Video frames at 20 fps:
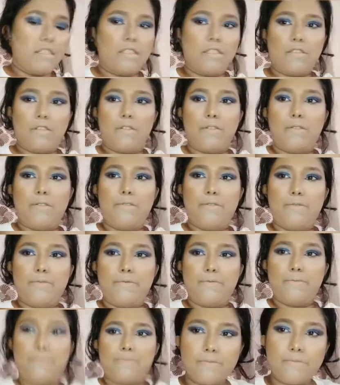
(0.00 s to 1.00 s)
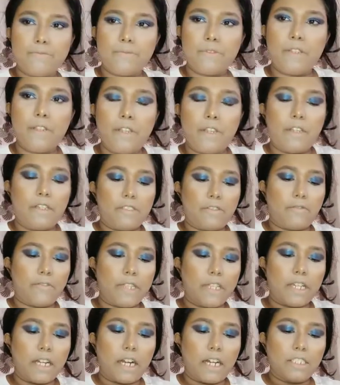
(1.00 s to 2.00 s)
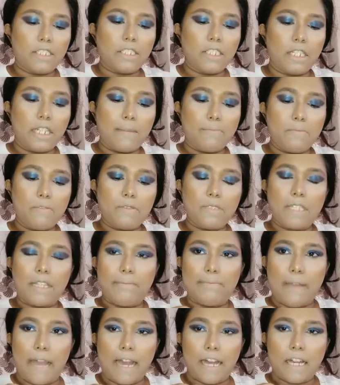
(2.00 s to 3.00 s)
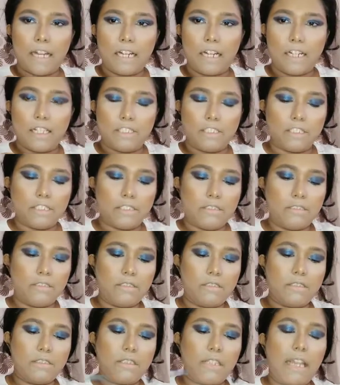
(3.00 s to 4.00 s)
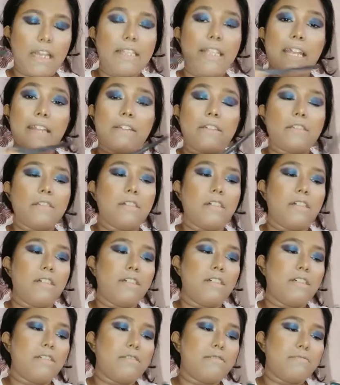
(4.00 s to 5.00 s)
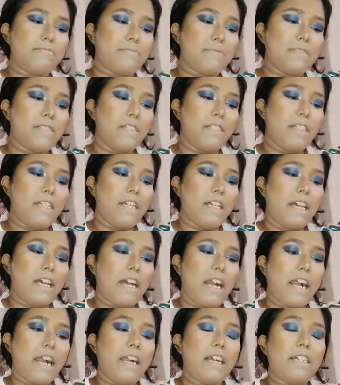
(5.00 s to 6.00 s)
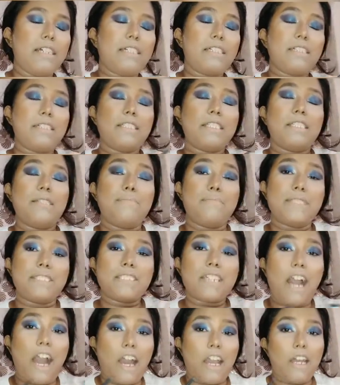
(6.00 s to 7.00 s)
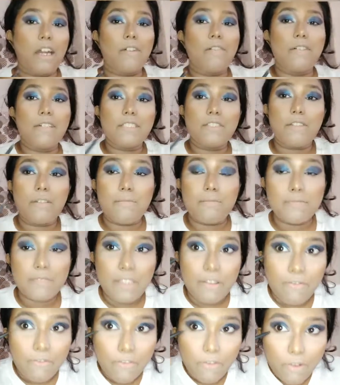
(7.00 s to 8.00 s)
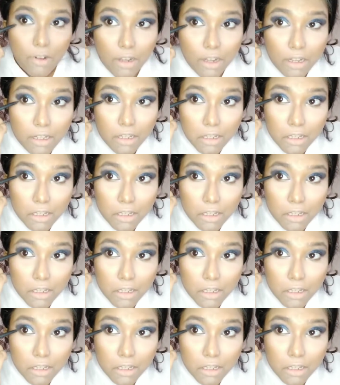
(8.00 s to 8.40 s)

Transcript: So for the kajal, I'm using a MAC kajal. That the mascara was from Sephora.